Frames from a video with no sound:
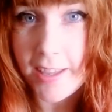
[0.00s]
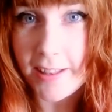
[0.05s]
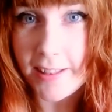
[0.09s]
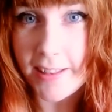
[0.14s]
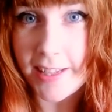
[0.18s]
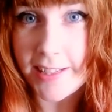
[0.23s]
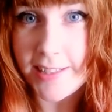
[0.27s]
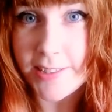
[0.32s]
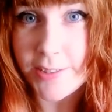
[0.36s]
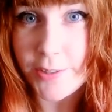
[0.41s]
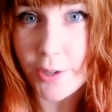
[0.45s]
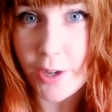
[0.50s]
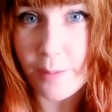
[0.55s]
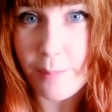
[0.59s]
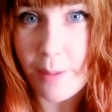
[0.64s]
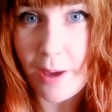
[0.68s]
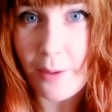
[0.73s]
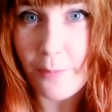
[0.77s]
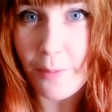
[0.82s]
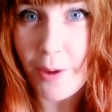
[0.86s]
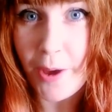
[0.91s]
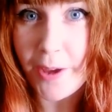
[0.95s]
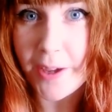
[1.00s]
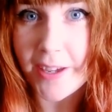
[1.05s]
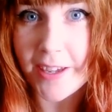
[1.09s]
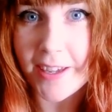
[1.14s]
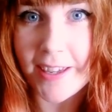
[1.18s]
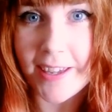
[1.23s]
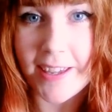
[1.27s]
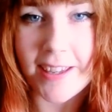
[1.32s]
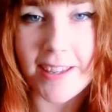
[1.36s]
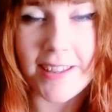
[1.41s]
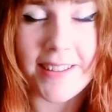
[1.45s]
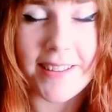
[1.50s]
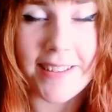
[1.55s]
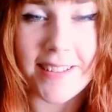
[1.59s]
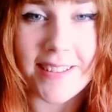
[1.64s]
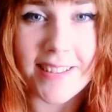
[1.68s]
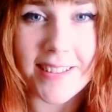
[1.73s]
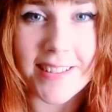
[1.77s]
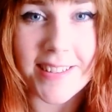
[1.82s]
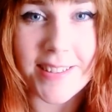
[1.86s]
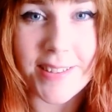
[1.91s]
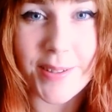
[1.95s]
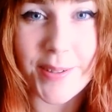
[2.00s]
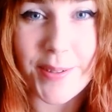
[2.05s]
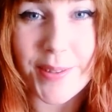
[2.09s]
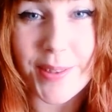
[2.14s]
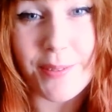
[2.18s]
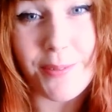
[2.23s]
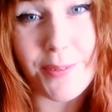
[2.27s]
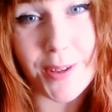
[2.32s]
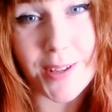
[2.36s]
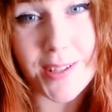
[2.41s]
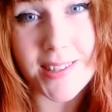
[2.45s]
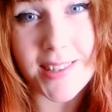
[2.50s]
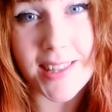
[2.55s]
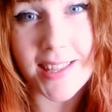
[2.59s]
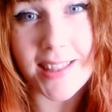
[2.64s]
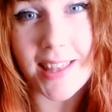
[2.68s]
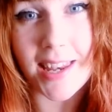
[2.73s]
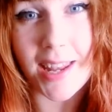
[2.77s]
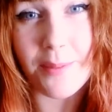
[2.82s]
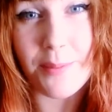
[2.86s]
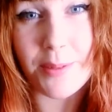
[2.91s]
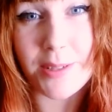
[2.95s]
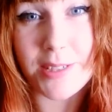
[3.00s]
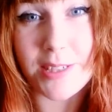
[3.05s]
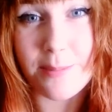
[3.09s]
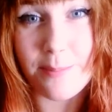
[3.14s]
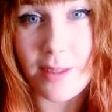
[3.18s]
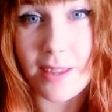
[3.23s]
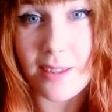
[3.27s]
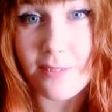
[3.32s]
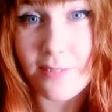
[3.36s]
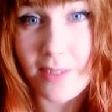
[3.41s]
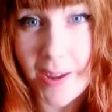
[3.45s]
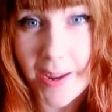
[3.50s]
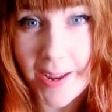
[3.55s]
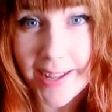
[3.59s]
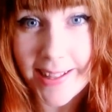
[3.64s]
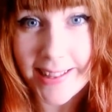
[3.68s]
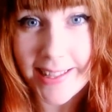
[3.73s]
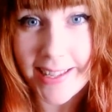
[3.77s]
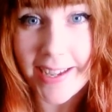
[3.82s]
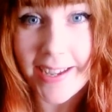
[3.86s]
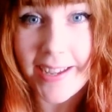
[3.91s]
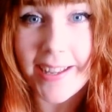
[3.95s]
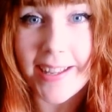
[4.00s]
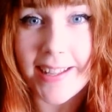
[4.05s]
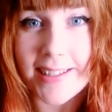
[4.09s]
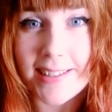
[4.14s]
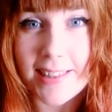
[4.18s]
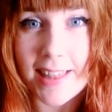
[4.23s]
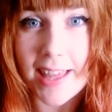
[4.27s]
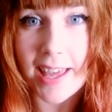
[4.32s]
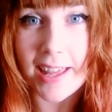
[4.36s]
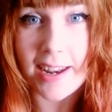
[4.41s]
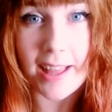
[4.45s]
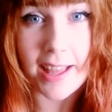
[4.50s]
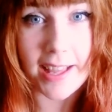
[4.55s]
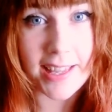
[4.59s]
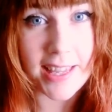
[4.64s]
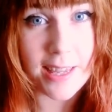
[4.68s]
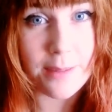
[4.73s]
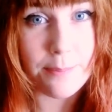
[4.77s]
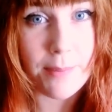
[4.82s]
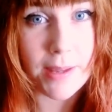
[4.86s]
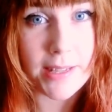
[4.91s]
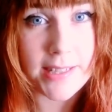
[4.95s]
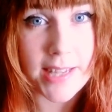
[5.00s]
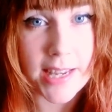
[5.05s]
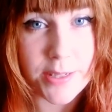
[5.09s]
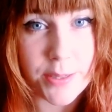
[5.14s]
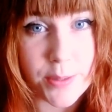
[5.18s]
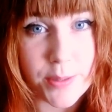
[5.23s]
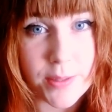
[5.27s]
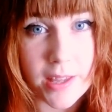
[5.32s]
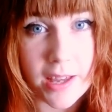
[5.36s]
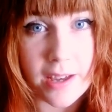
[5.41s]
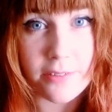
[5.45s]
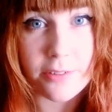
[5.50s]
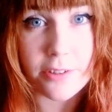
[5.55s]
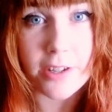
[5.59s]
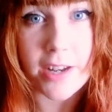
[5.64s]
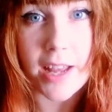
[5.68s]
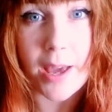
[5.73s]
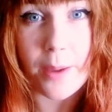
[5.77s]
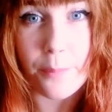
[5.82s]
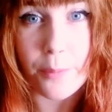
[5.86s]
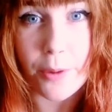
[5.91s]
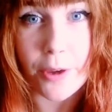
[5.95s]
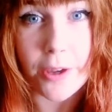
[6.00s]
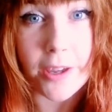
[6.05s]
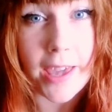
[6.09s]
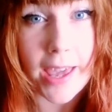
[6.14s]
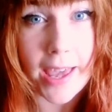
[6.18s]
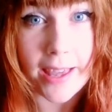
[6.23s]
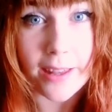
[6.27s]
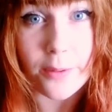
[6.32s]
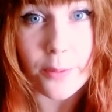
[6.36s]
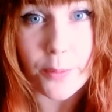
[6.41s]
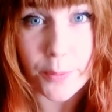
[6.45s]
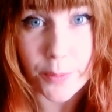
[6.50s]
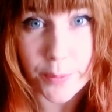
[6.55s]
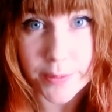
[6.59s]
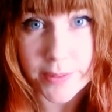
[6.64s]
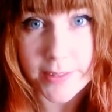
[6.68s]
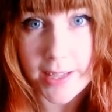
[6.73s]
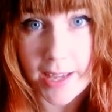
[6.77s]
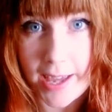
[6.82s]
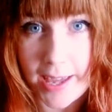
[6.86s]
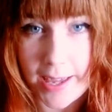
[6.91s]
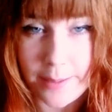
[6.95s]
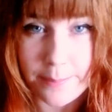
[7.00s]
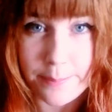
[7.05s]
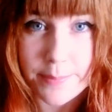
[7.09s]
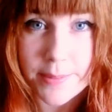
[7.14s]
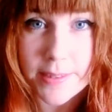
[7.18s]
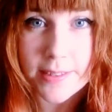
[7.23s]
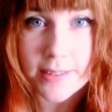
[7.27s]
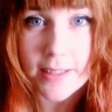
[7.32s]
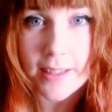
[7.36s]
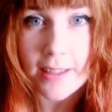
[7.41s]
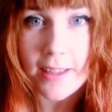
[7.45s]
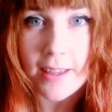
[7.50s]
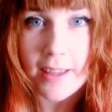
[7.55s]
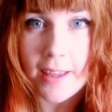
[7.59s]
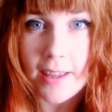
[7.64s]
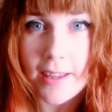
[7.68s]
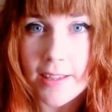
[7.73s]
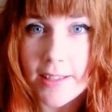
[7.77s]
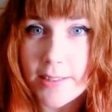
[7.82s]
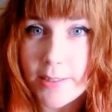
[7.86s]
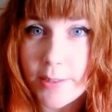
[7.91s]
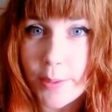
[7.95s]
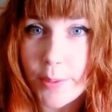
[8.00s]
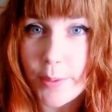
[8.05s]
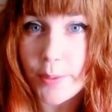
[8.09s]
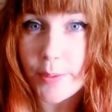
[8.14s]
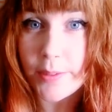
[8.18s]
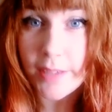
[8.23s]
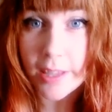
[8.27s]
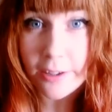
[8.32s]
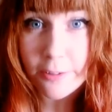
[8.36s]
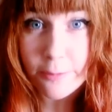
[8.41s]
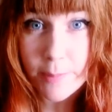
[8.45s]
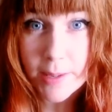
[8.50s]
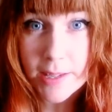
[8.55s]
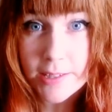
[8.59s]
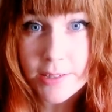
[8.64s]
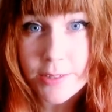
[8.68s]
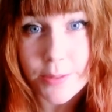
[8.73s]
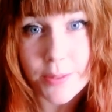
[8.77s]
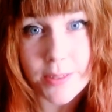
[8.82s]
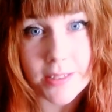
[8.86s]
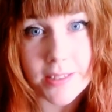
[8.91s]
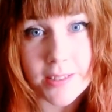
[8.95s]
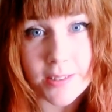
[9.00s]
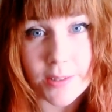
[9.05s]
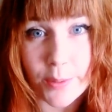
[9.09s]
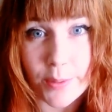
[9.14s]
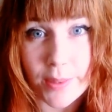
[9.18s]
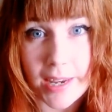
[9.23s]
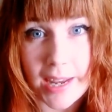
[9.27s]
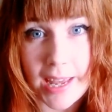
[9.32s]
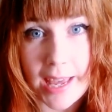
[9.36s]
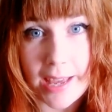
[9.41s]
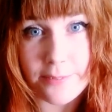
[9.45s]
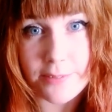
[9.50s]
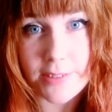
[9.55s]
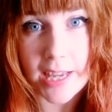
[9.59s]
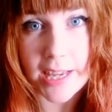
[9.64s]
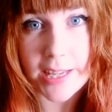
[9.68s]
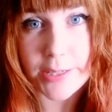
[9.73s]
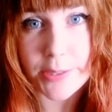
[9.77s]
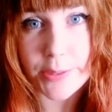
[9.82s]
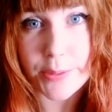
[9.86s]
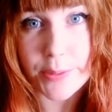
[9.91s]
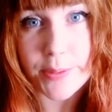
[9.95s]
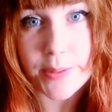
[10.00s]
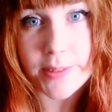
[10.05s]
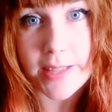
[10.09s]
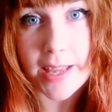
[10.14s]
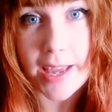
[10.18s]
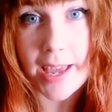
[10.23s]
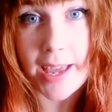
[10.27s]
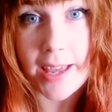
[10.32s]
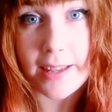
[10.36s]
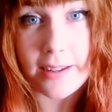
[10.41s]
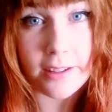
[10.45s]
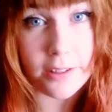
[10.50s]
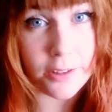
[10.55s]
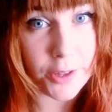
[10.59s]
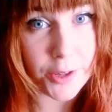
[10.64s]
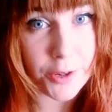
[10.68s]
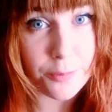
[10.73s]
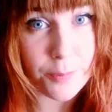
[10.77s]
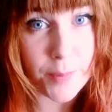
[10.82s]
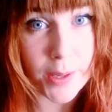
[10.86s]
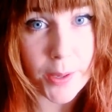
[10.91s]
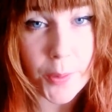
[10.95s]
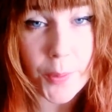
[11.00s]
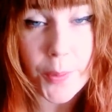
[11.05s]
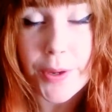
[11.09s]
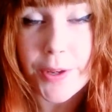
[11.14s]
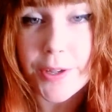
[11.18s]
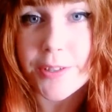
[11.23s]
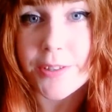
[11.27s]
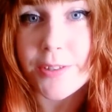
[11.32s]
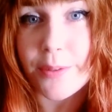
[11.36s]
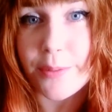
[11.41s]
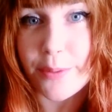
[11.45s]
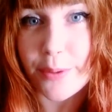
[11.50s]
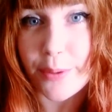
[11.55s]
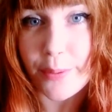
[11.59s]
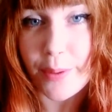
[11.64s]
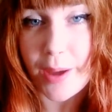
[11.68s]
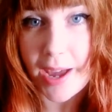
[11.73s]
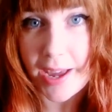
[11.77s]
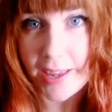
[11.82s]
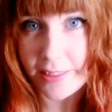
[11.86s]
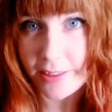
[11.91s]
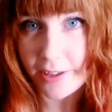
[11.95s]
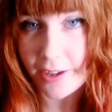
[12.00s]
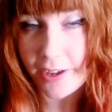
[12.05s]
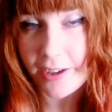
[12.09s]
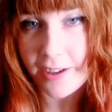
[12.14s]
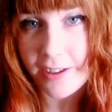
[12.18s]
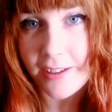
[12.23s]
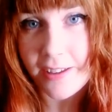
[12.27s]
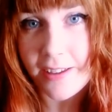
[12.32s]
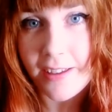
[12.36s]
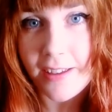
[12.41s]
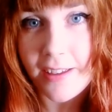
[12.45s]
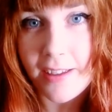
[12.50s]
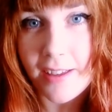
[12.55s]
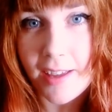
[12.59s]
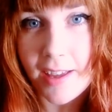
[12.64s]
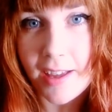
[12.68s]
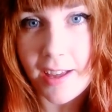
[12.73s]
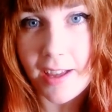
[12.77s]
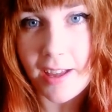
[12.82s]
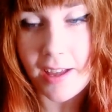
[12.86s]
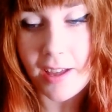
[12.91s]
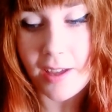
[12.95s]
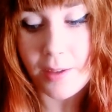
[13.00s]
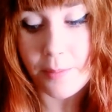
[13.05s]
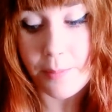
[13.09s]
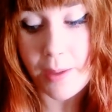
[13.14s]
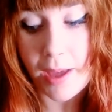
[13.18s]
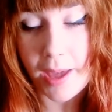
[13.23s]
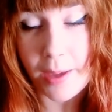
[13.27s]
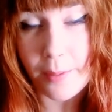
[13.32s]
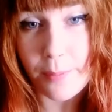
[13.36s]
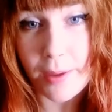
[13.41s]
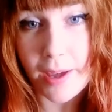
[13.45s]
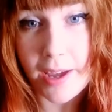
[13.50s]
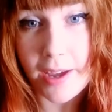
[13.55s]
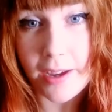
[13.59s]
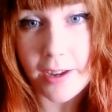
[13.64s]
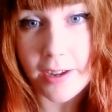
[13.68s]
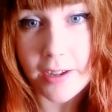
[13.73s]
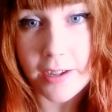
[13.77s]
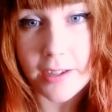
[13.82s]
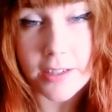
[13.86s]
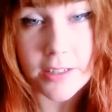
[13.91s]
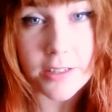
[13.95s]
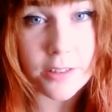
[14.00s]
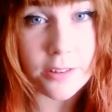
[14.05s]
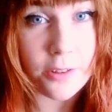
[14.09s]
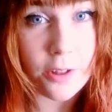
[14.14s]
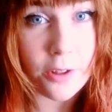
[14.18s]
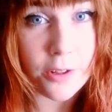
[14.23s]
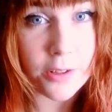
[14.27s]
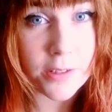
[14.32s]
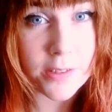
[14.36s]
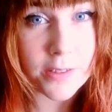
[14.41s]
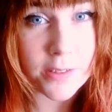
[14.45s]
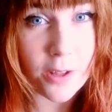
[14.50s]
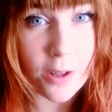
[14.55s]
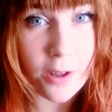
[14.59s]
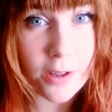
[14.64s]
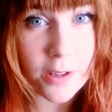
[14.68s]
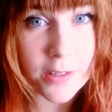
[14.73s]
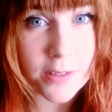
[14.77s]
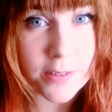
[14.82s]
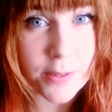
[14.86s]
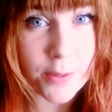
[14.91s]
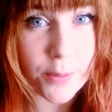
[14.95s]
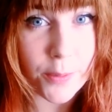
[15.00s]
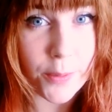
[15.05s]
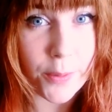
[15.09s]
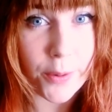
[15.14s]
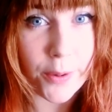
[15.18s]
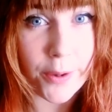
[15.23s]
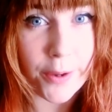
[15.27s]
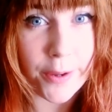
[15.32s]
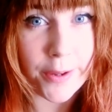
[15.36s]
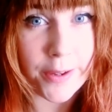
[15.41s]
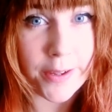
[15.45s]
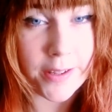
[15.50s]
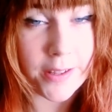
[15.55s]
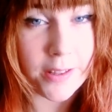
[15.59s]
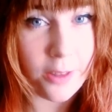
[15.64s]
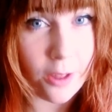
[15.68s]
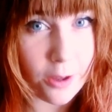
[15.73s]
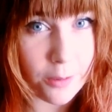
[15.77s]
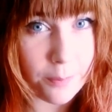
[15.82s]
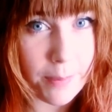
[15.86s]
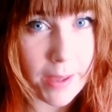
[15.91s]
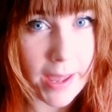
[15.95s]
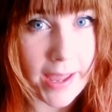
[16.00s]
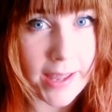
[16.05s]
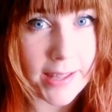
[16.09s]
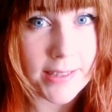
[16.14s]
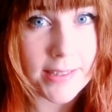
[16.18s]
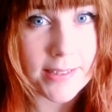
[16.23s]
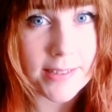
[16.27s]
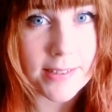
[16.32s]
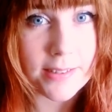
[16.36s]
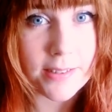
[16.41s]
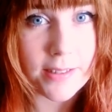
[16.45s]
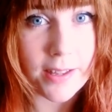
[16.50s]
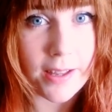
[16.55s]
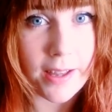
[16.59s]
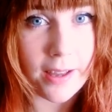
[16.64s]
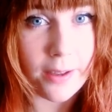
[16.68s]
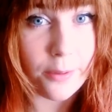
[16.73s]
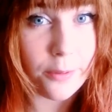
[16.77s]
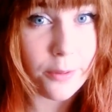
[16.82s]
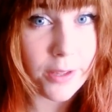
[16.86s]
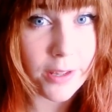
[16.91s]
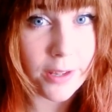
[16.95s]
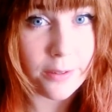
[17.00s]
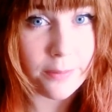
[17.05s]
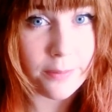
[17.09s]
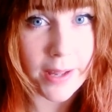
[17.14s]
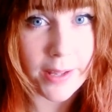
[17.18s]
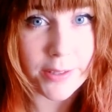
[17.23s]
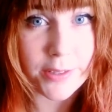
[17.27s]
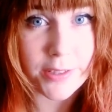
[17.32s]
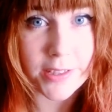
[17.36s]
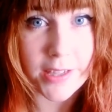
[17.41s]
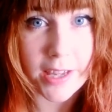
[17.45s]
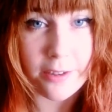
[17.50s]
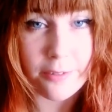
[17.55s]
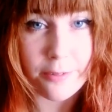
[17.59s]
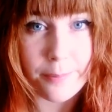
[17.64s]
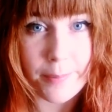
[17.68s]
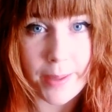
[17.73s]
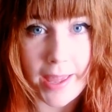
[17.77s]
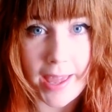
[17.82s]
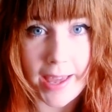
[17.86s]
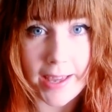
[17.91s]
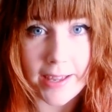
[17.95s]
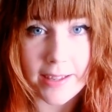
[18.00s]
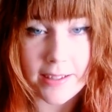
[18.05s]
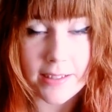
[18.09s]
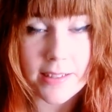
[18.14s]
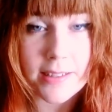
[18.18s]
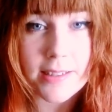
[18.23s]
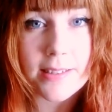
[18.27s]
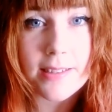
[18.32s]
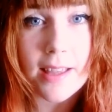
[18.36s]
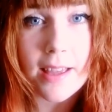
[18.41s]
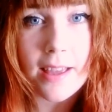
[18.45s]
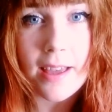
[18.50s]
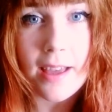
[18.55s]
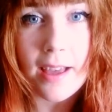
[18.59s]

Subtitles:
Let's talk about work. So the first thing that I want to make very clear is that I keep my tattoos covered at work at all times. So none of my students know that I have tattoos, and a lot of my coworkers don't know either. I wear long socks or long pants all year round to cover my ankles.